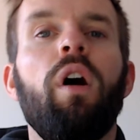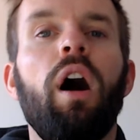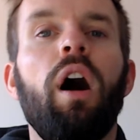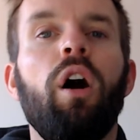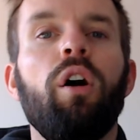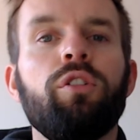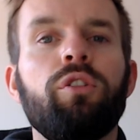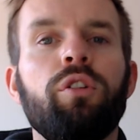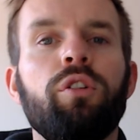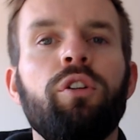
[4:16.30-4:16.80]

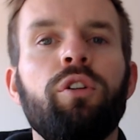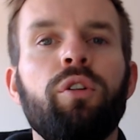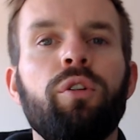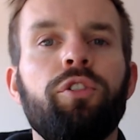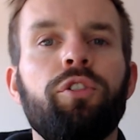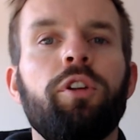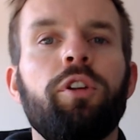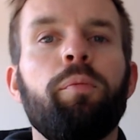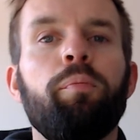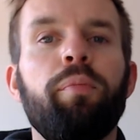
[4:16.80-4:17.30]
how to
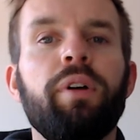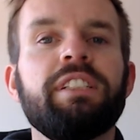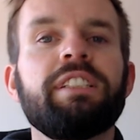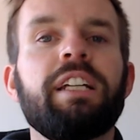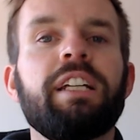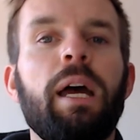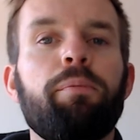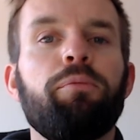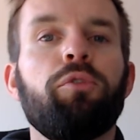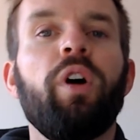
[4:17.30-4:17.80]
use the
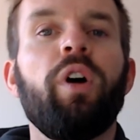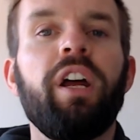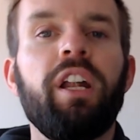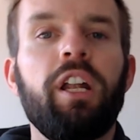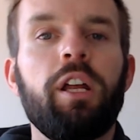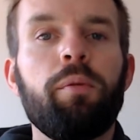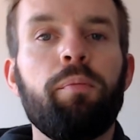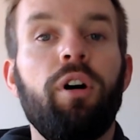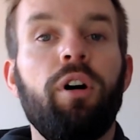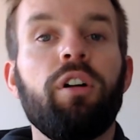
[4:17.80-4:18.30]
Bitsgap
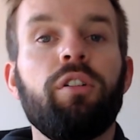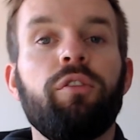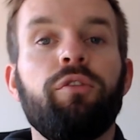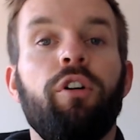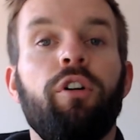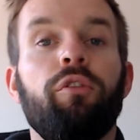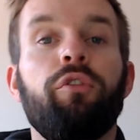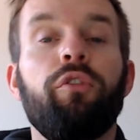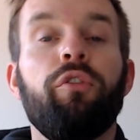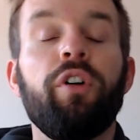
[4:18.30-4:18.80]
trading bot
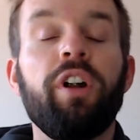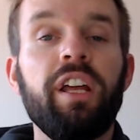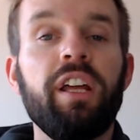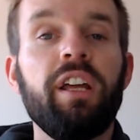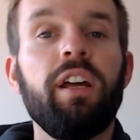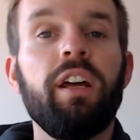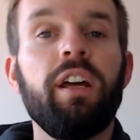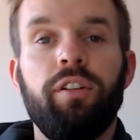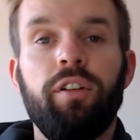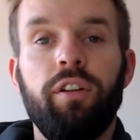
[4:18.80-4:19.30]
for
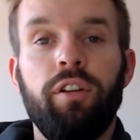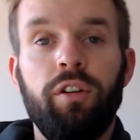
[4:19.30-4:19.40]
free.